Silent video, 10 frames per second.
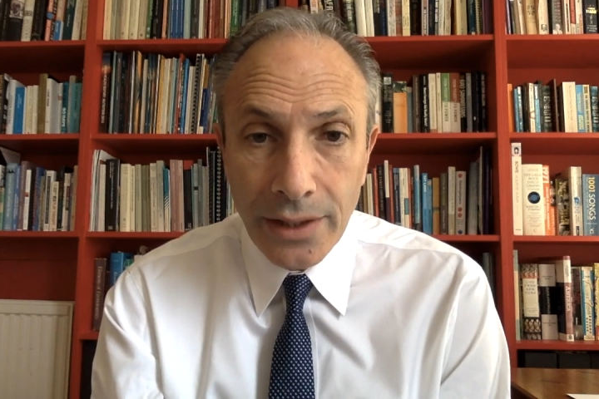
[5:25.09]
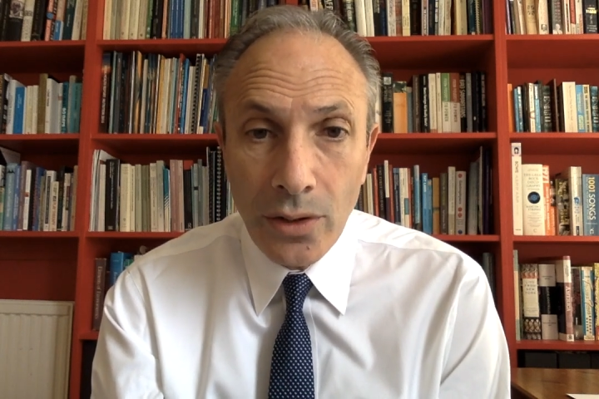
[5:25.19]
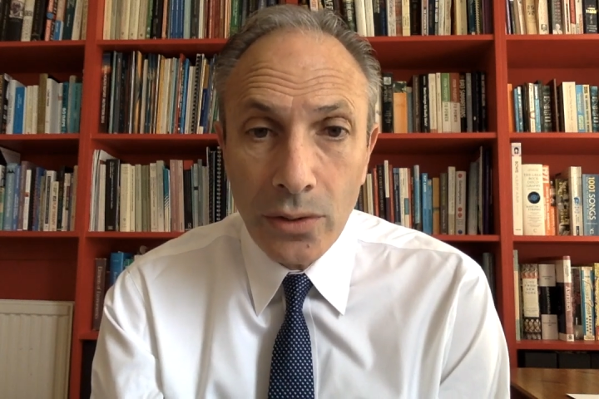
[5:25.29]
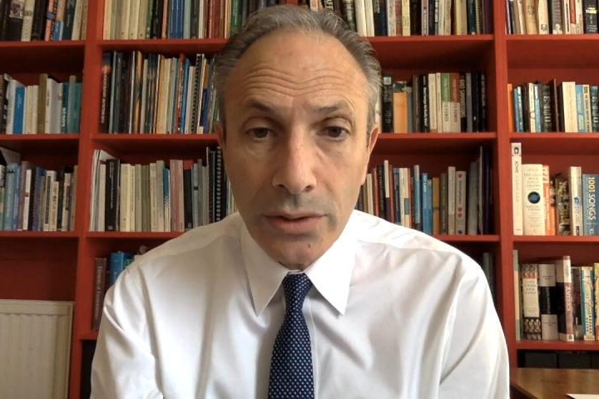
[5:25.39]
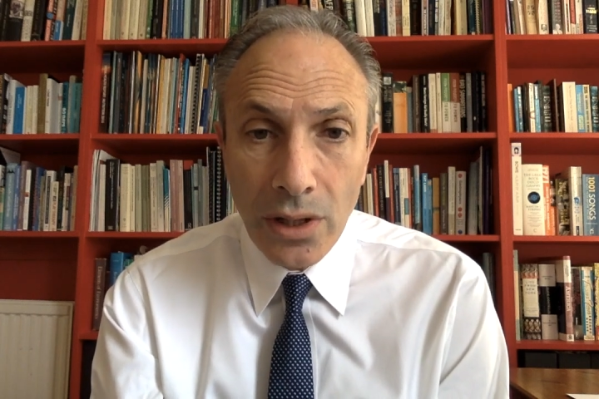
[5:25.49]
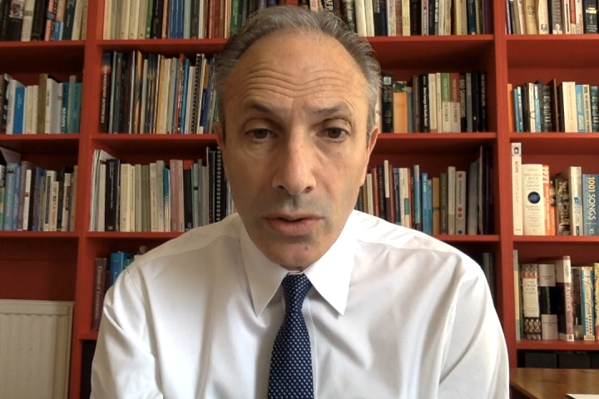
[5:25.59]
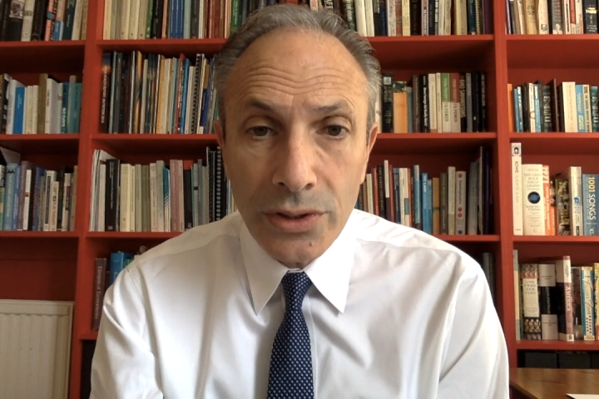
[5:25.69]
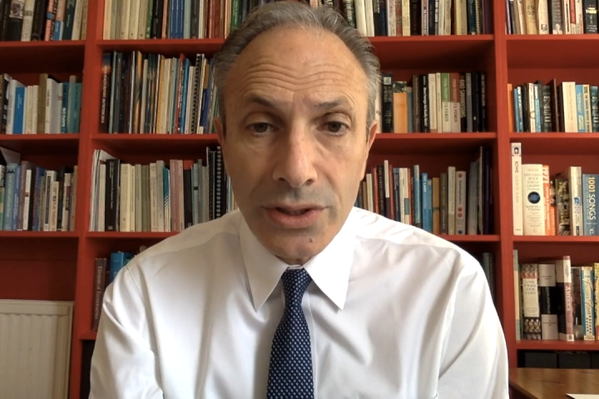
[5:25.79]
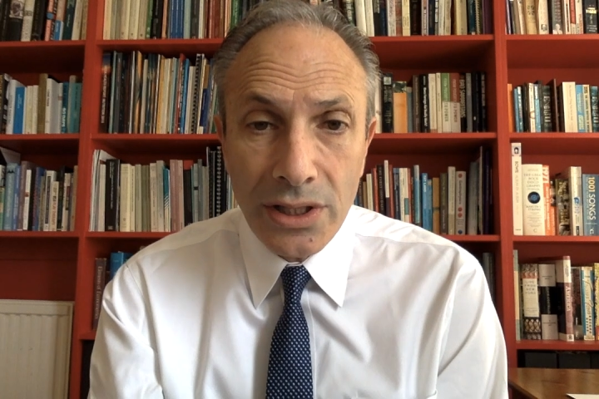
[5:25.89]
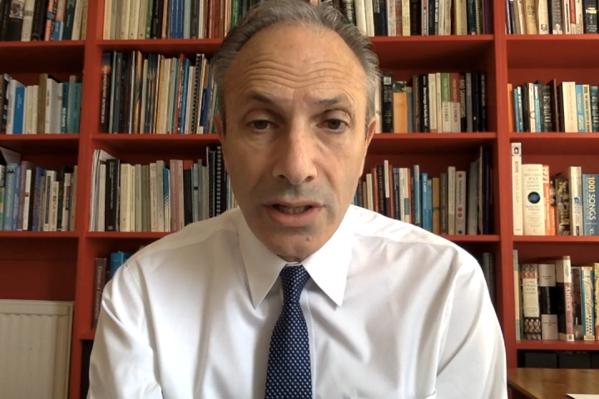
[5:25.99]
And
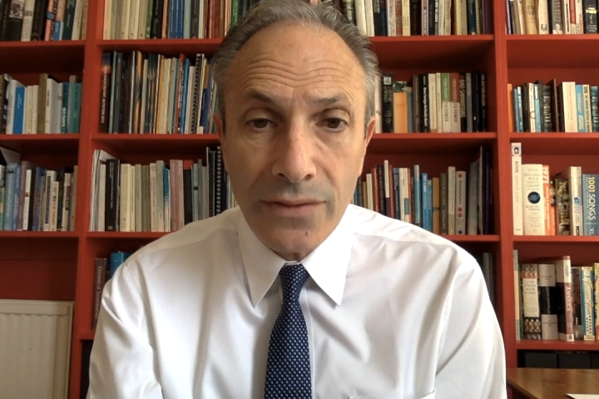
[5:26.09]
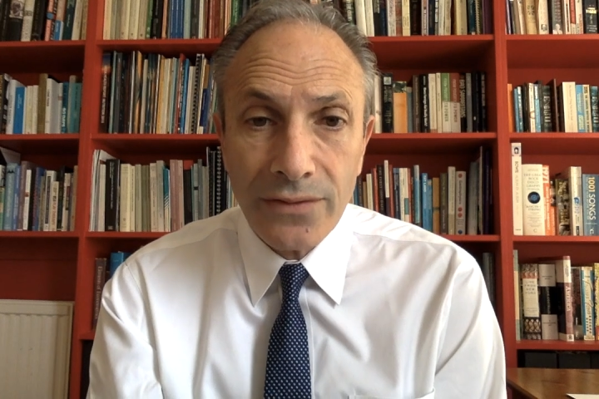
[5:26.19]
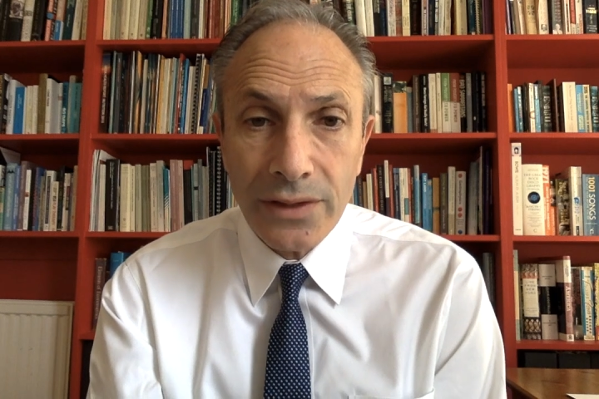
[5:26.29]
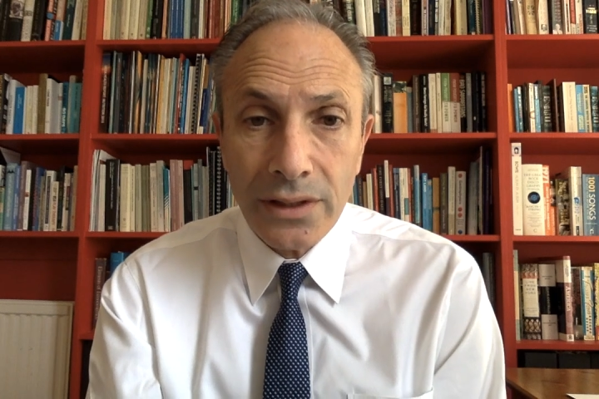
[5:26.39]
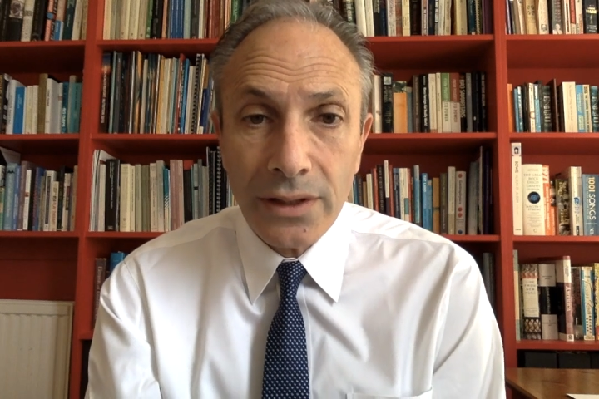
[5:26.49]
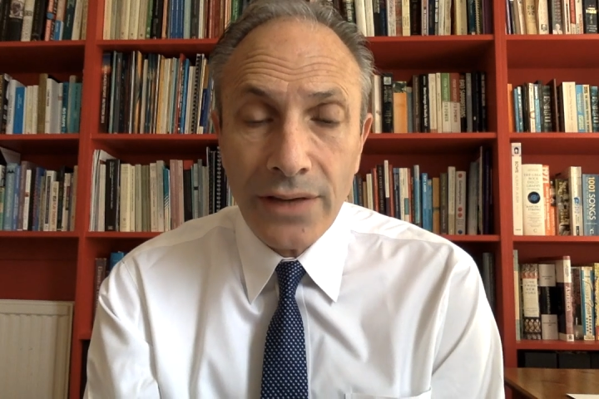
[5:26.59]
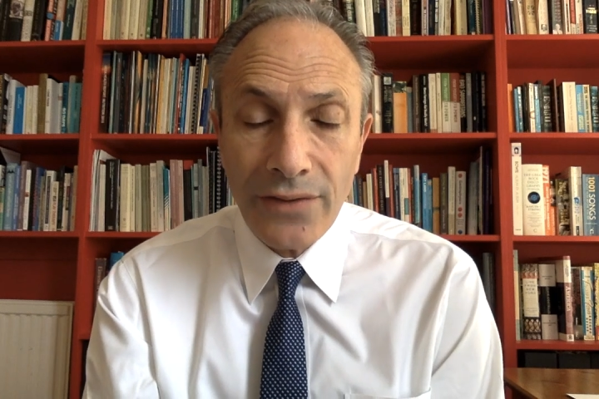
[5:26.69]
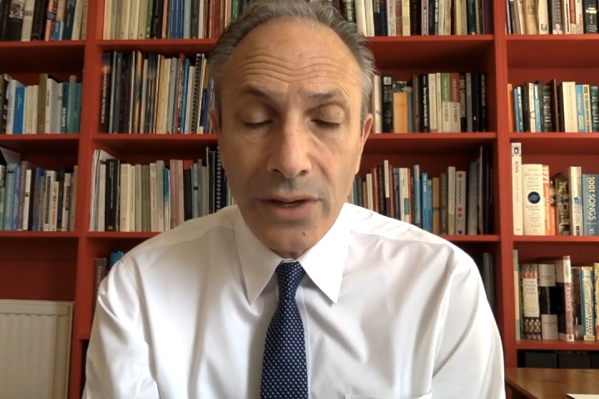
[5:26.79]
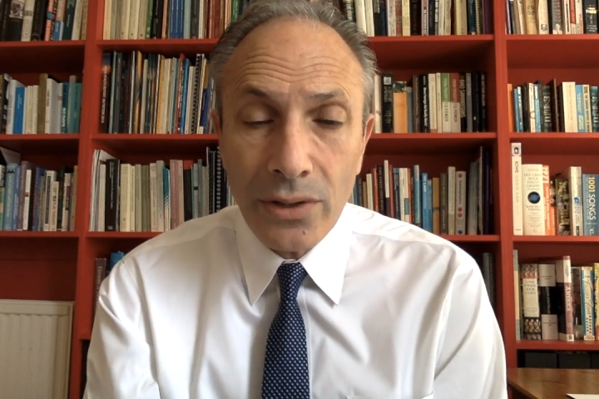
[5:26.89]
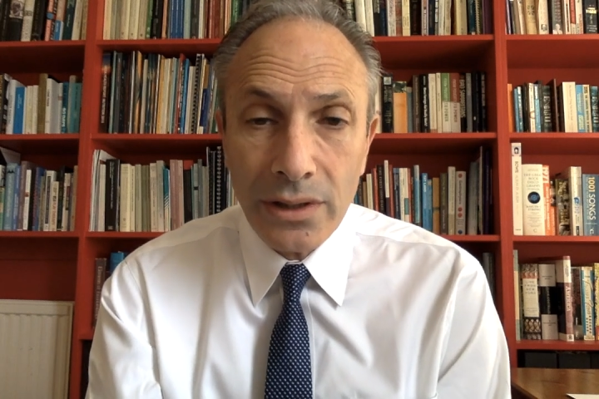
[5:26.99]
hold yourself and the
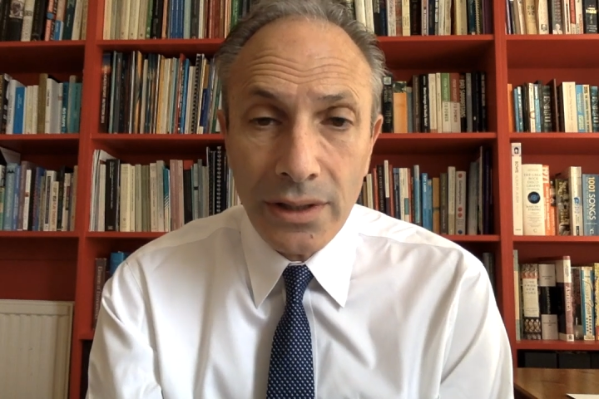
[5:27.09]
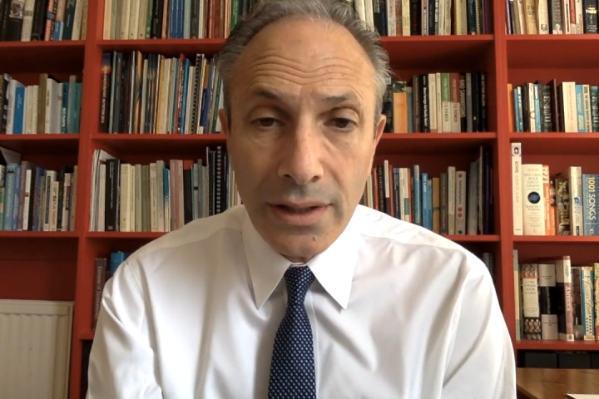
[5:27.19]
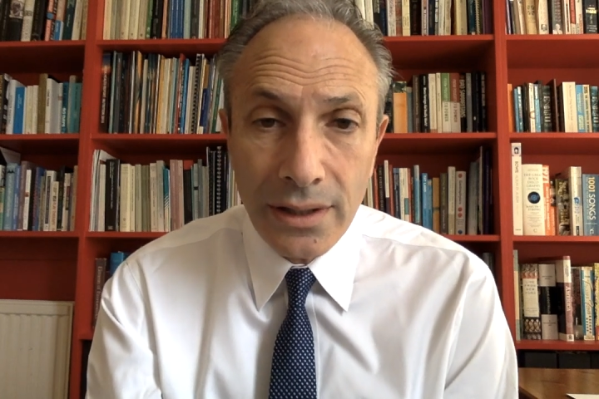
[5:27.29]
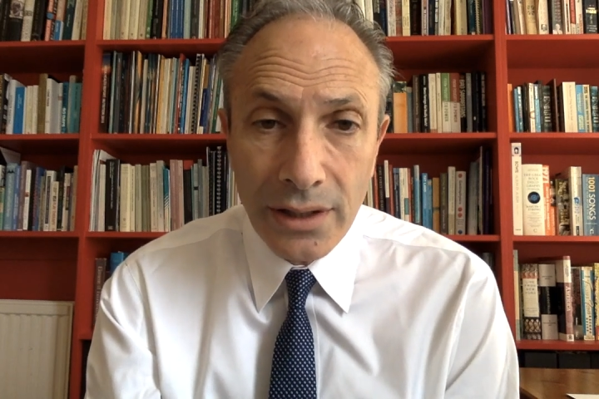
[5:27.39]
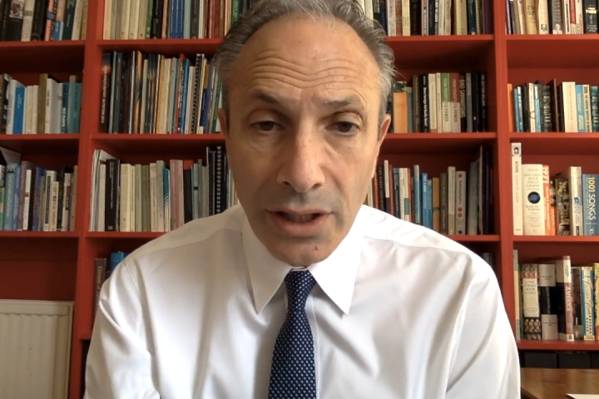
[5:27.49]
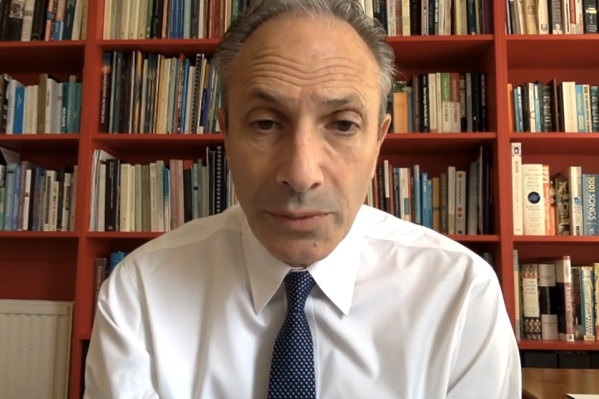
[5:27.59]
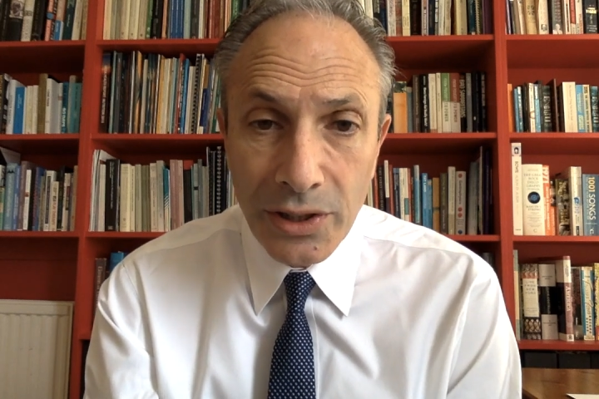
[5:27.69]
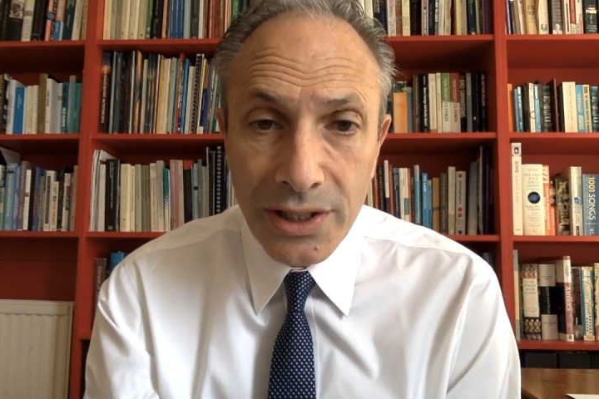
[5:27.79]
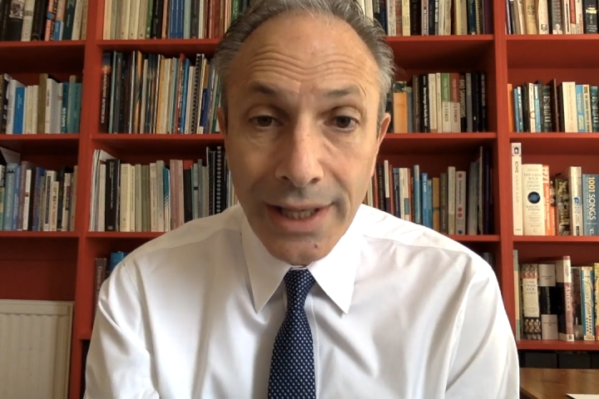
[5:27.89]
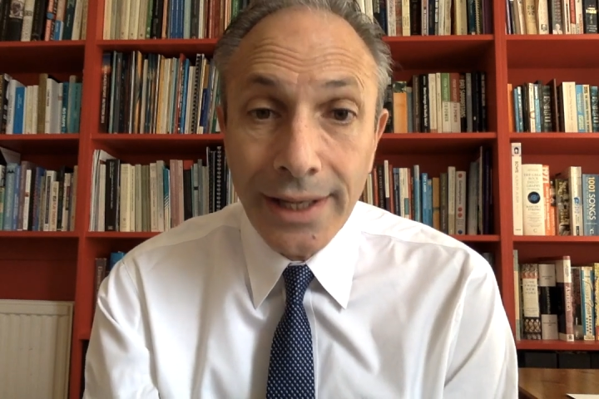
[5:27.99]
FAO and the
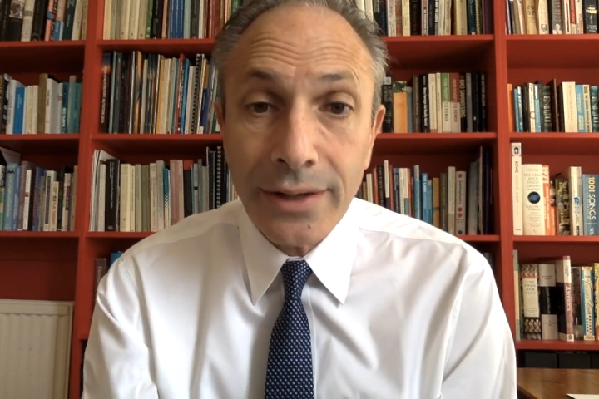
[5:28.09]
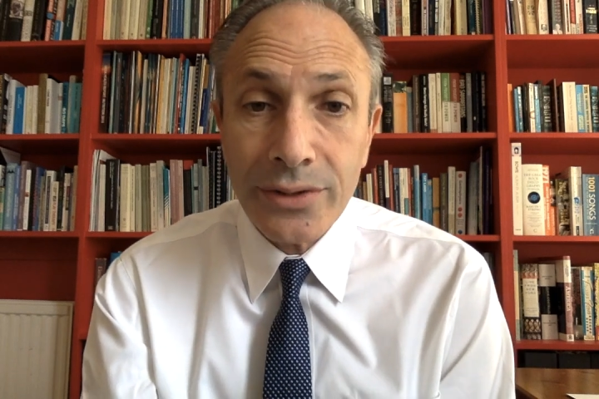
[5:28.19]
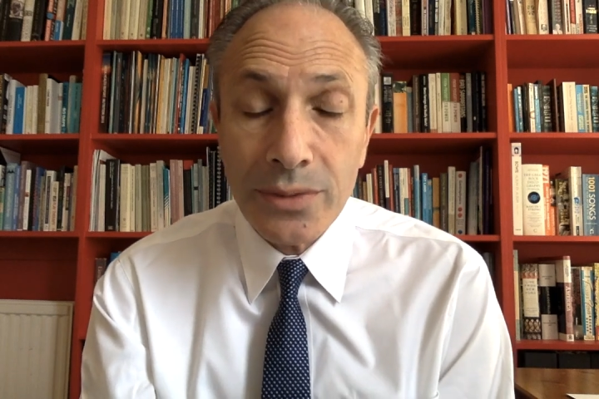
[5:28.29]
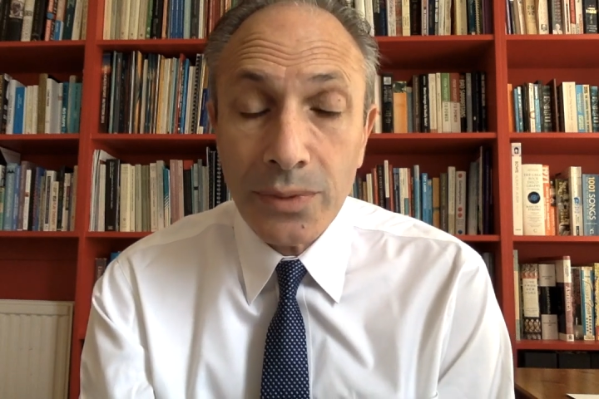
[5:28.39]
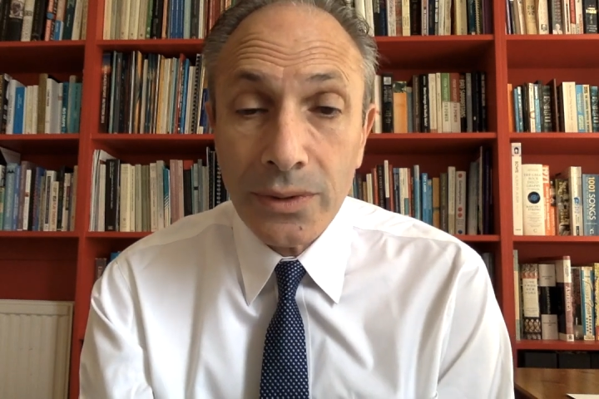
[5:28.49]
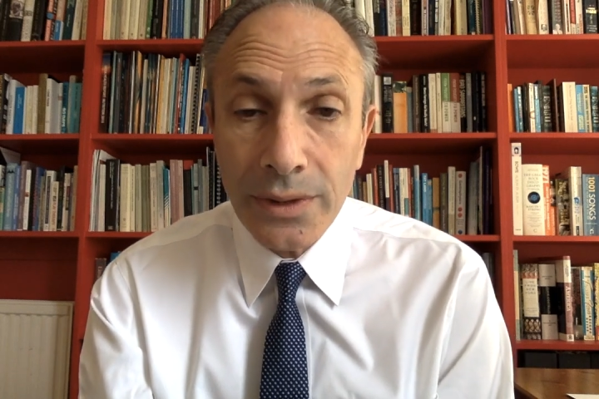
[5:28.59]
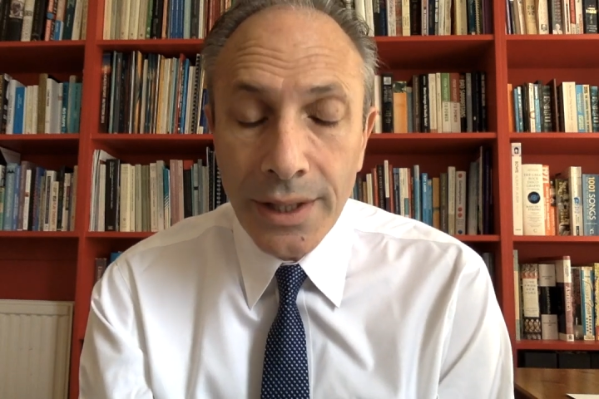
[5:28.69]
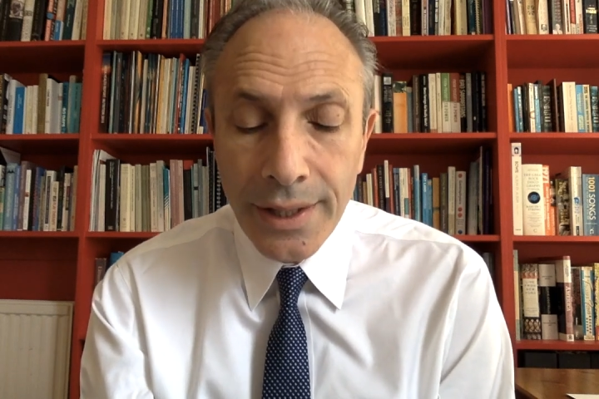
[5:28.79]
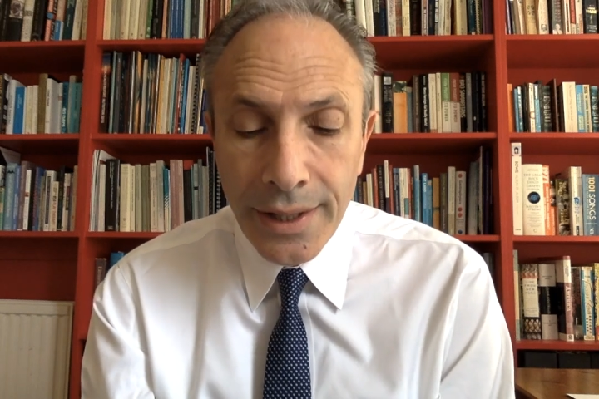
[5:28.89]
community accountable.